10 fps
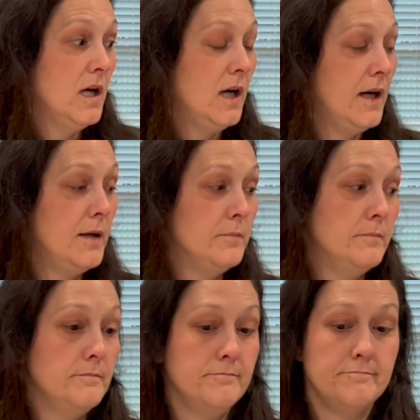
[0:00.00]

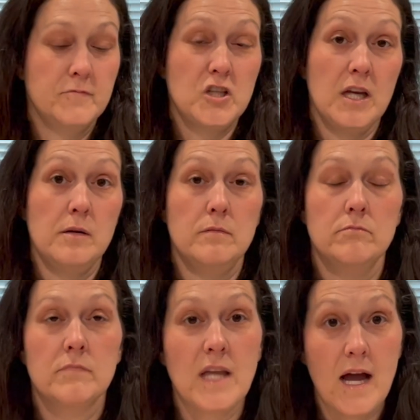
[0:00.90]
um, chicken
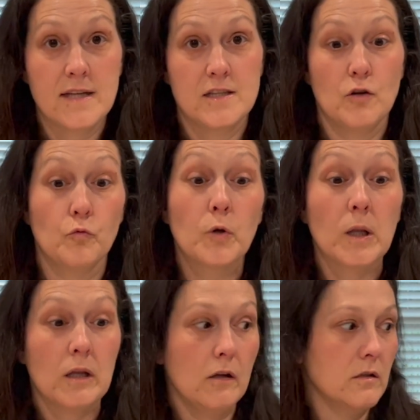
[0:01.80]
thighs in a
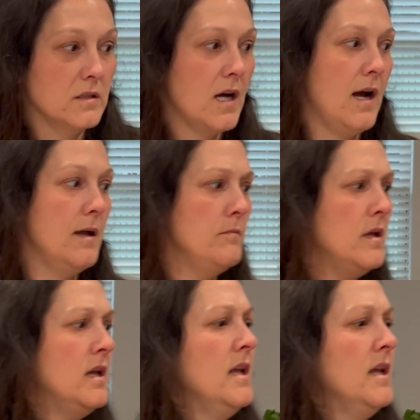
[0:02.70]
really long time.